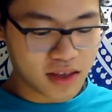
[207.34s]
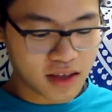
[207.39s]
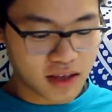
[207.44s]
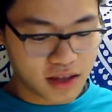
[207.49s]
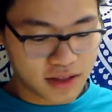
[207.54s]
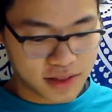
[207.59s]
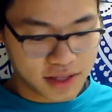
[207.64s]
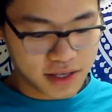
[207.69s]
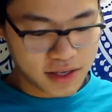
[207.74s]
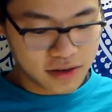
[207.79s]

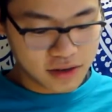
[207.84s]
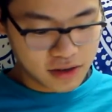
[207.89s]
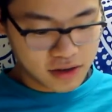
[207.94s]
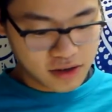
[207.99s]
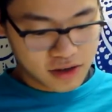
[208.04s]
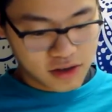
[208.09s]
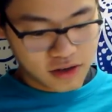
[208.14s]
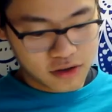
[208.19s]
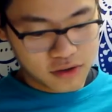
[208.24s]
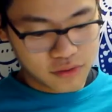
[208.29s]
And then
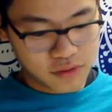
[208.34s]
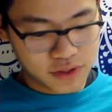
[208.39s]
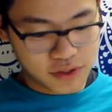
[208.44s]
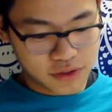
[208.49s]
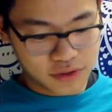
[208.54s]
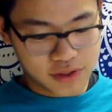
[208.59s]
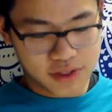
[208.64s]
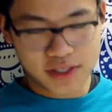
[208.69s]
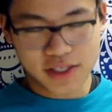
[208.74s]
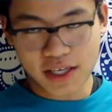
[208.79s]
we
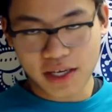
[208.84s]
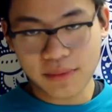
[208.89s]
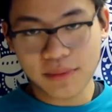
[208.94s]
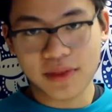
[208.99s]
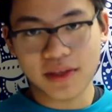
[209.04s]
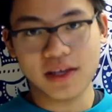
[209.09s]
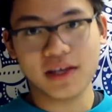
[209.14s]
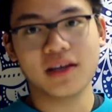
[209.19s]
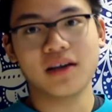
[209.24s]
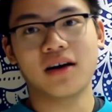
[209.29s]
do the same
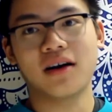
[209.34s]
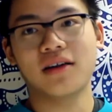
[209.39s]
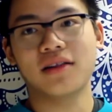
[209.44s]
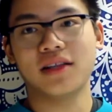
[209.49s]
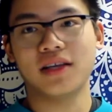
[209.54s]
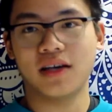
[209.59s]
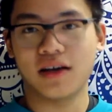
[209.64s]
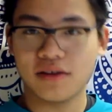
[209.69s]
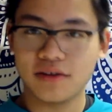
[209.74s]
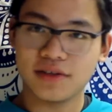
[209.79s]
thing on
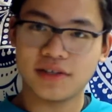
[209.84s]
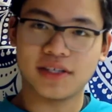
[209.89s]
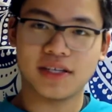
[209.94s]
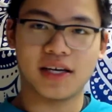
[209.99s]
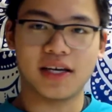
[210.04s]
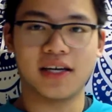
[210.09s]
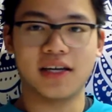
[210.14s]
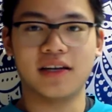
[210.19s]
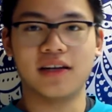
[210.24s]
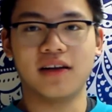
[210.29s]
the other
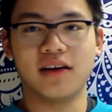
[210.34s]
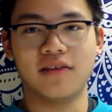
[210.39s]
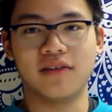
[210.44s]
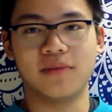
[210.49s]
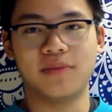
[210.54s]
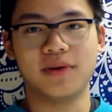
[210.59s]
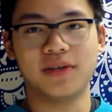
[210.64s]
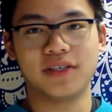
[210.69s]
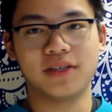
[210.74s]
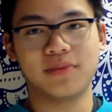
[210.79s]
side of the
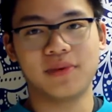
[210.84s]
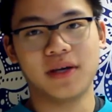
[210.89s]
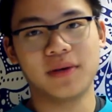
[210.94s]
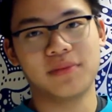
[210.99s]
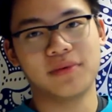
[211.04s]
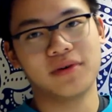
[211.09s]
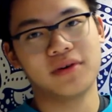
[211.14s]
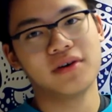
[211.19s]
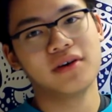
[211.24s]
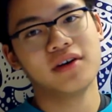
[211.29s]
piece of
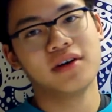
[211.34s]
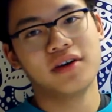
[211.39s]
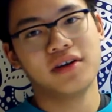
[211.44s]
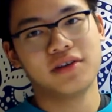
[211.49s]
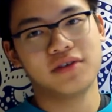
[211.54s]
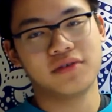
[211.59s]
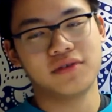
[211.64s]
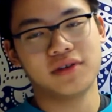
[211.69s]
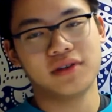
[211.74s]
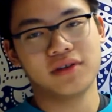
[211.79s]
paper,
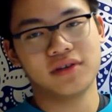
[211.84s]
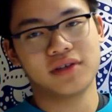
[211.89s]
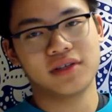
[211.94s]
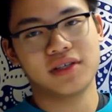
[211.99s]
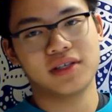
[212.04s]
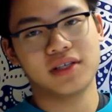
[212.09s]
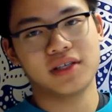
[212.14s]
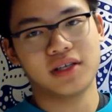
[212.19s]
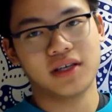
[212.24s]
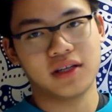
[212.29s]
so it
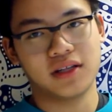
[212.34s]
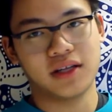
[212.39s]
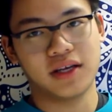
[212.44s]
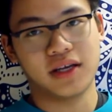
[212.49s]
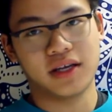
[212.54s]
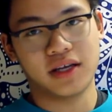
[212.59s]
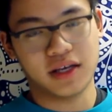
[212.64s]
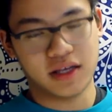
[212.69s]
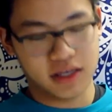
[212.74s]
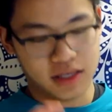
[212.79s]
looks
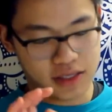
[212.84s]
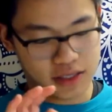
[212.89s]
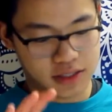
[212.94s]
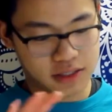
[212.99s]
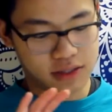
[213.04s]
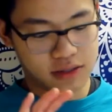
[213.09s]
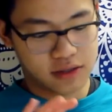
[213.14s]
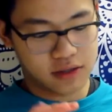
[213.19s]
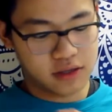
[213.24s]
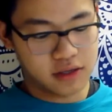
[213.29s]
like a
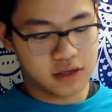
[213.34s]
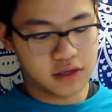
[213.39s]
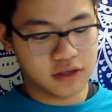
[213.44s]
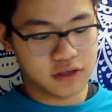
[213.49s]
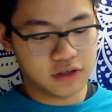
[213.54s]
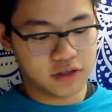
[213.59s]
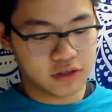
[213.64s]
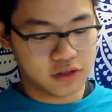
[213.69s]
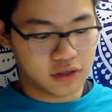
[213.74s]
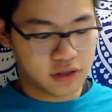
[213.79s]

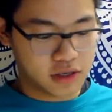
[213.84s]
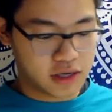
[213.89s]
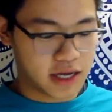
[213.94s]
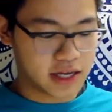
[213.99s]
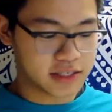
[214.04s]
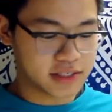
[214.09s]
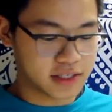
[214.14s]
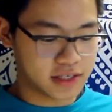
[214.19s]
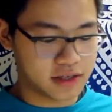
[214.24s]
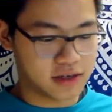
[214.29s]

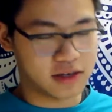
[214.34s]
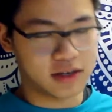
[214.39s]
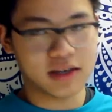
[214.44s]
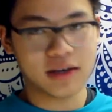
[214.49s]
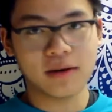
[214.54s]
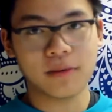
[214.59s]
hexagon.